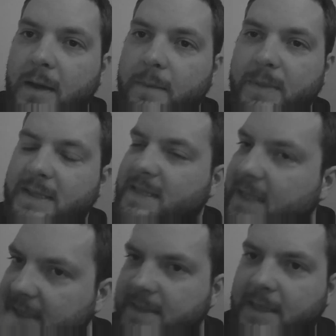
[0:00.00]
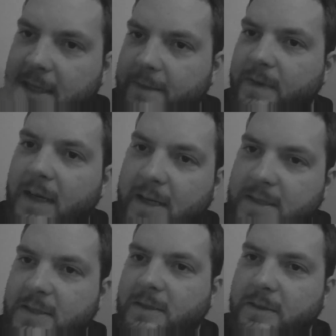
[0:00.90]
because he has a kind of a
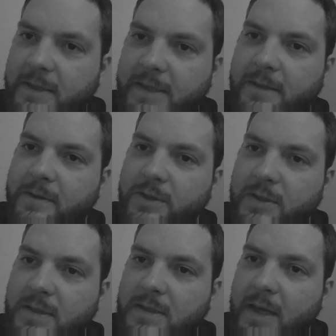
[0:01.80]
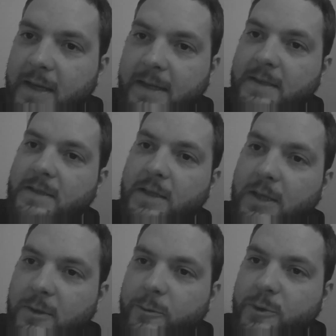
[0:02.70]
hustler intelligence. It is a
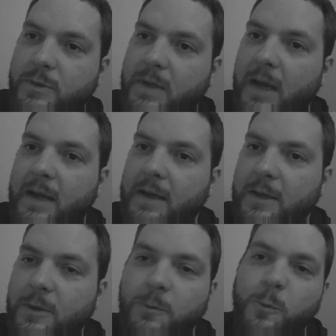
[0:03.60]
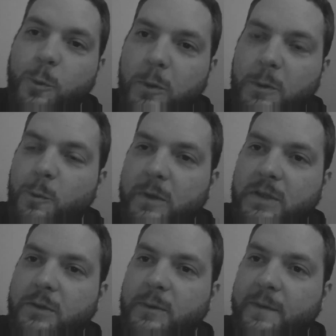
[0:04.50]
huge. You wouldn't want
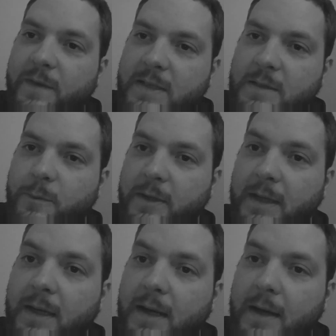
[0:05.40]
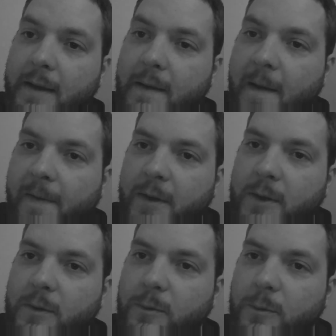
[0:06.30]
to invest with a guy
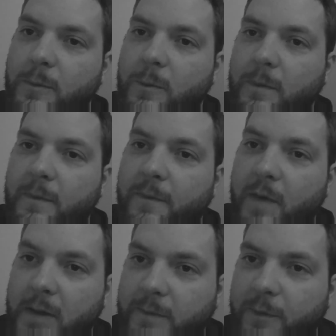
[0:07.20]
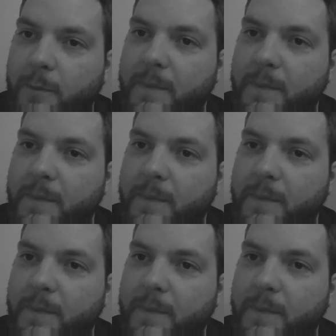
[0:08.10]
who filed for